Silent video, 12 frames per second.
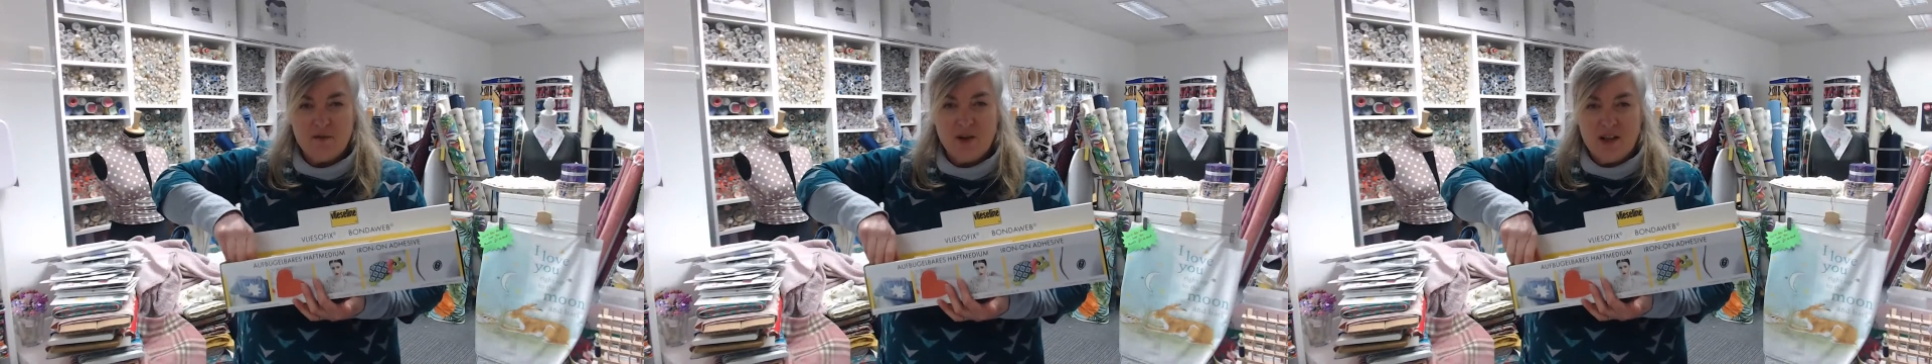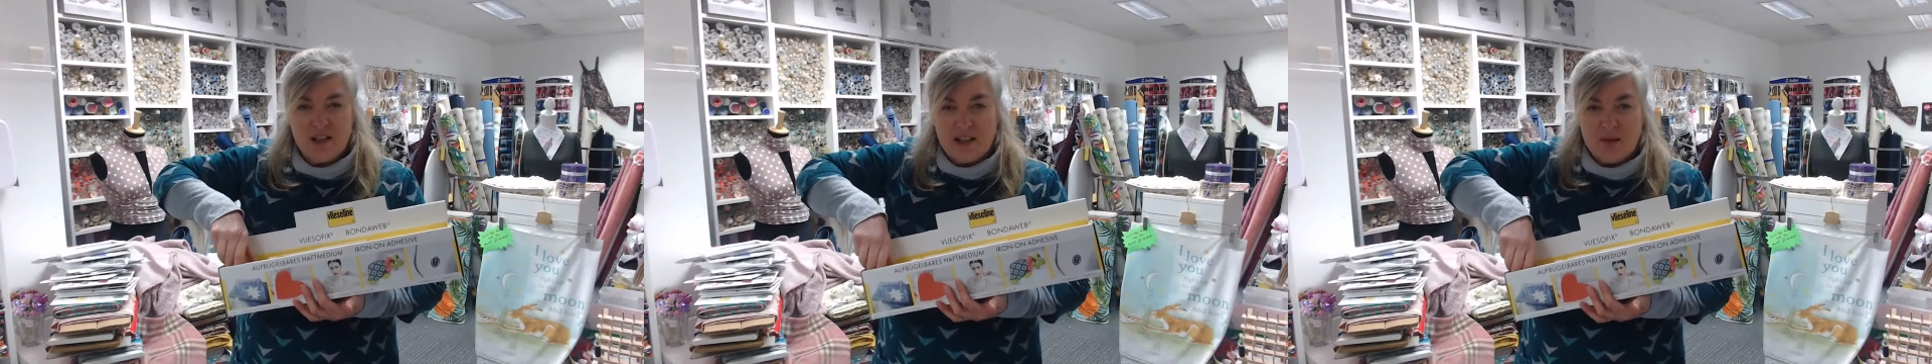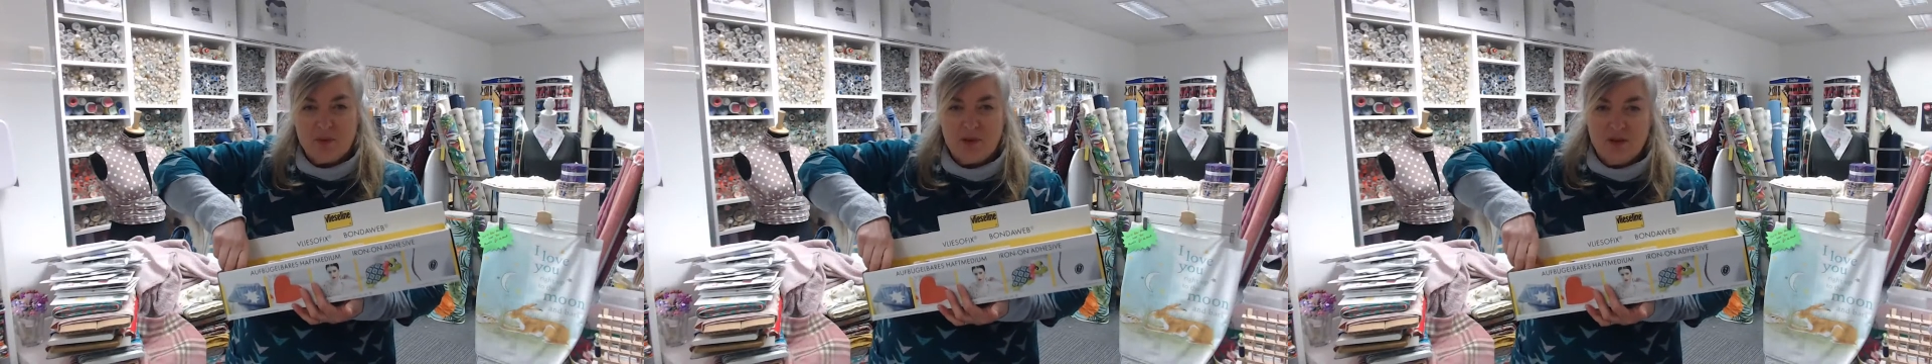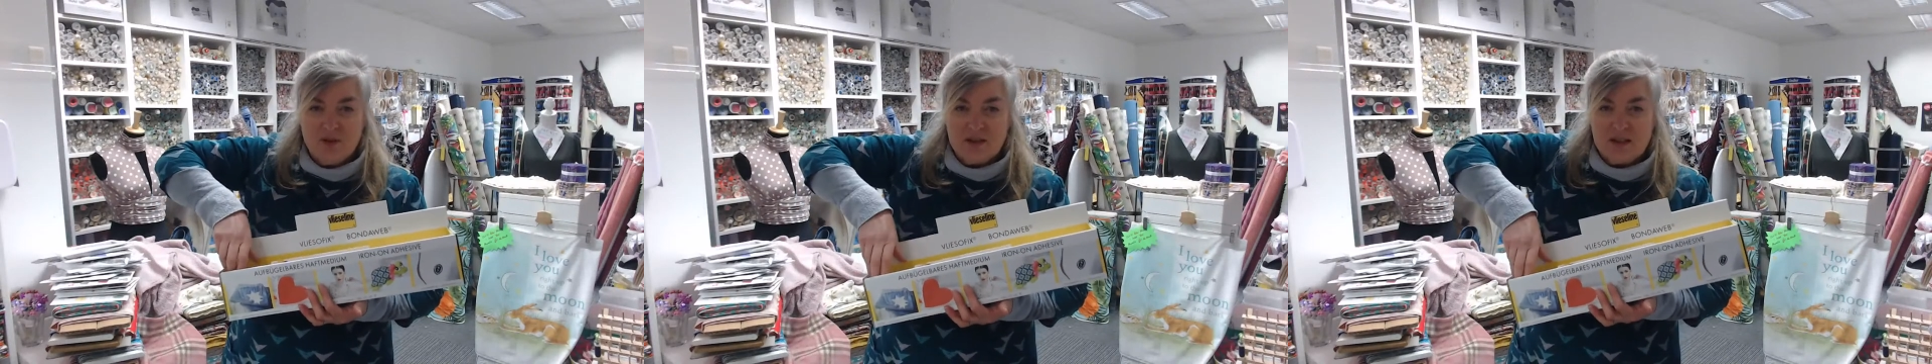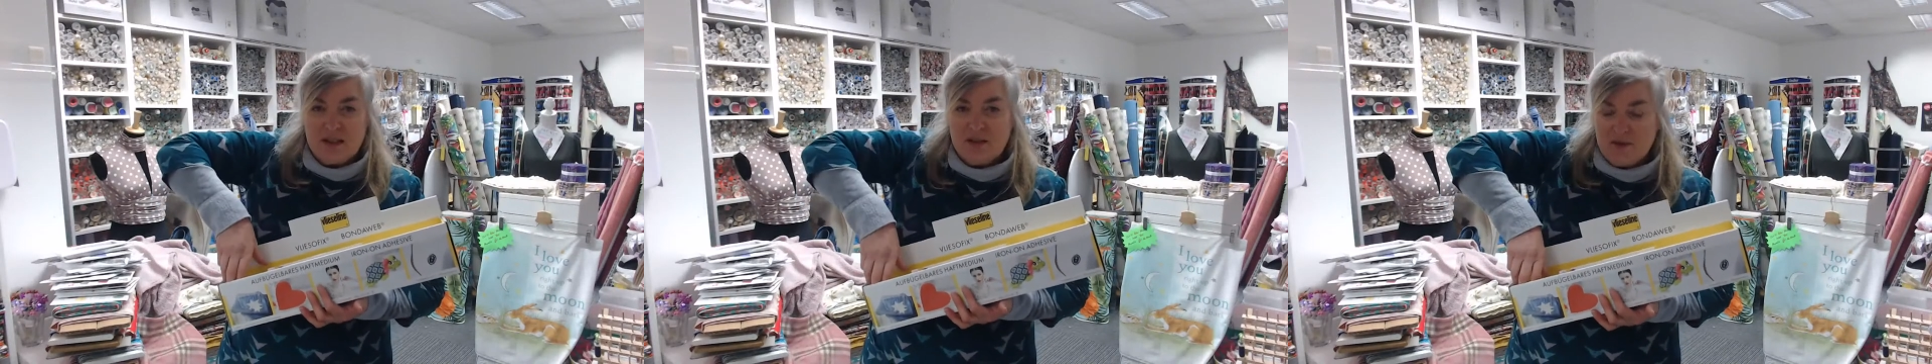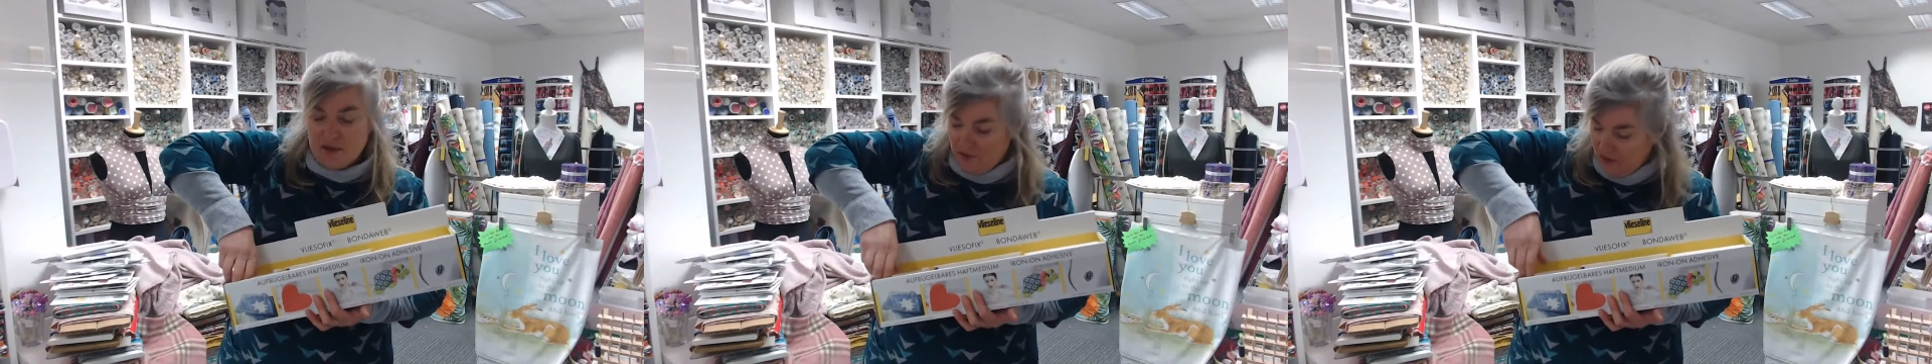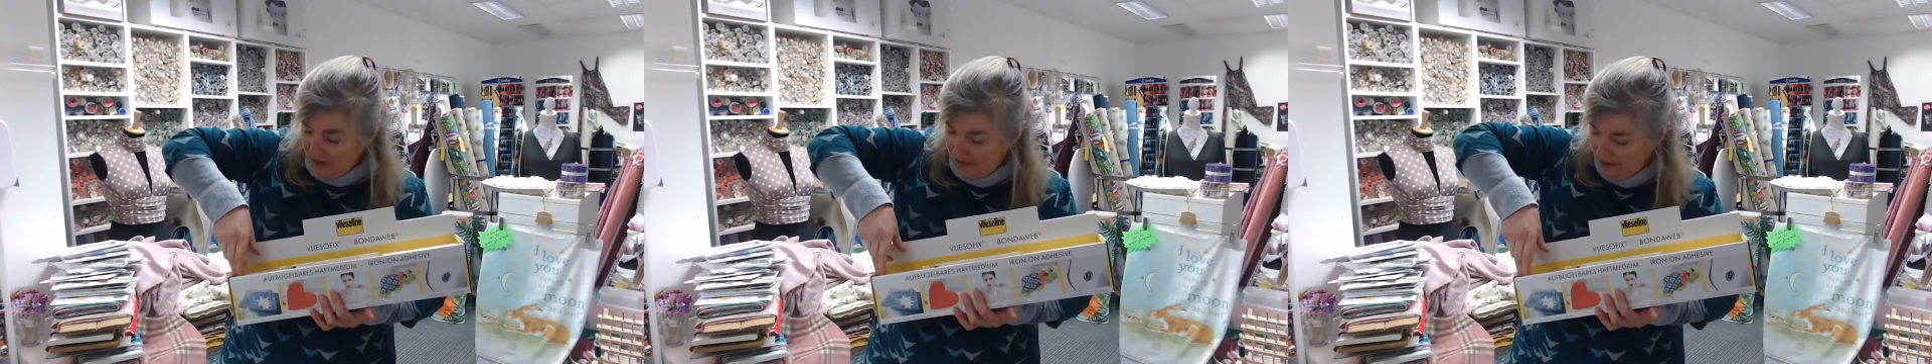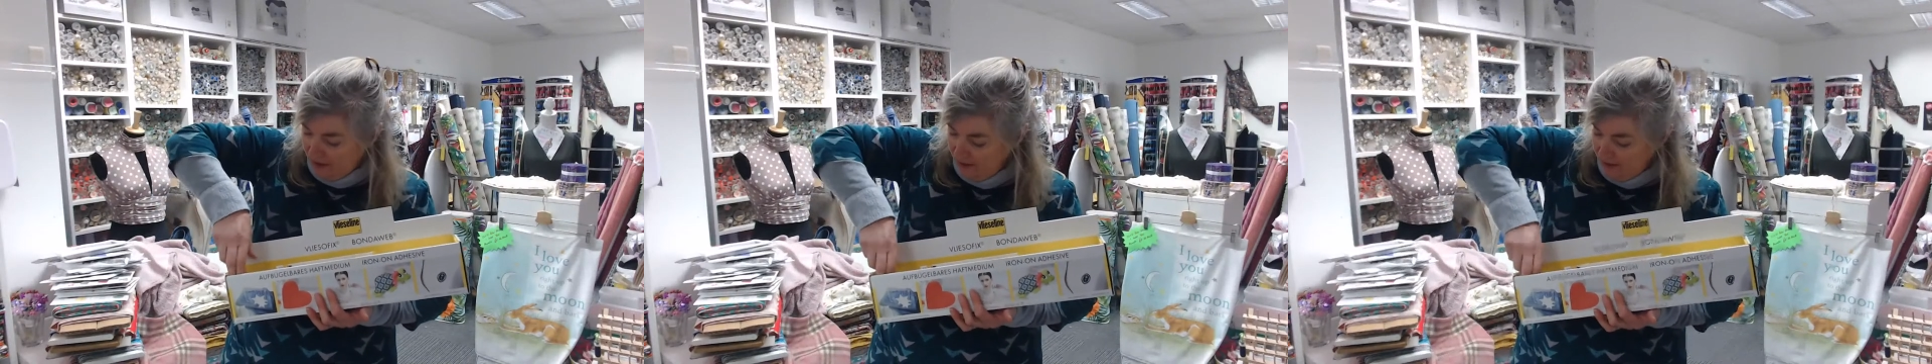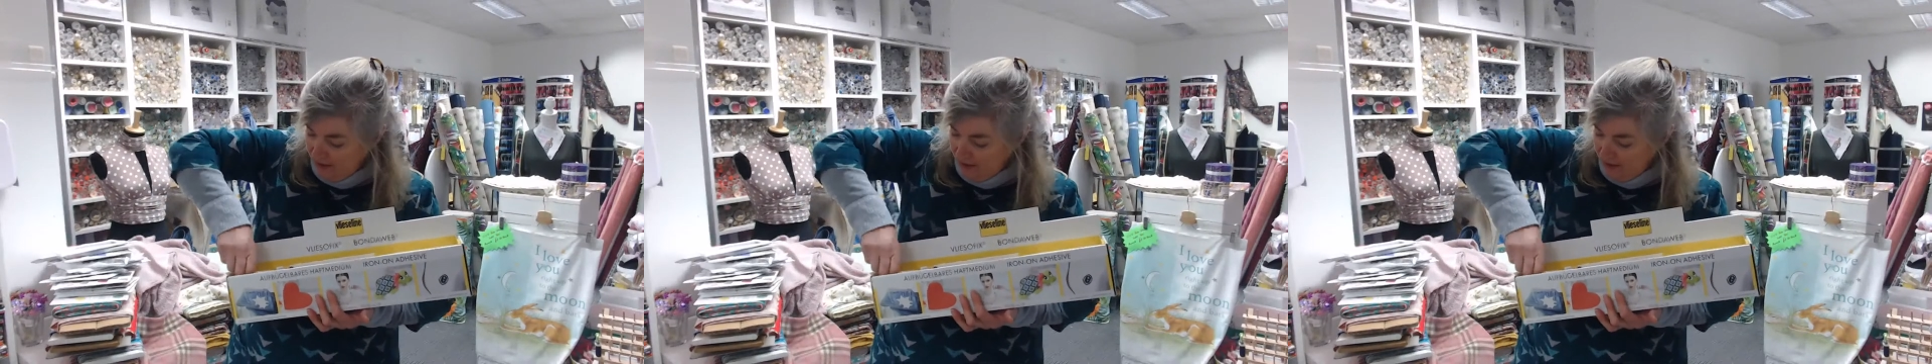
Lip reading: vialling, but not as stiff as vialling.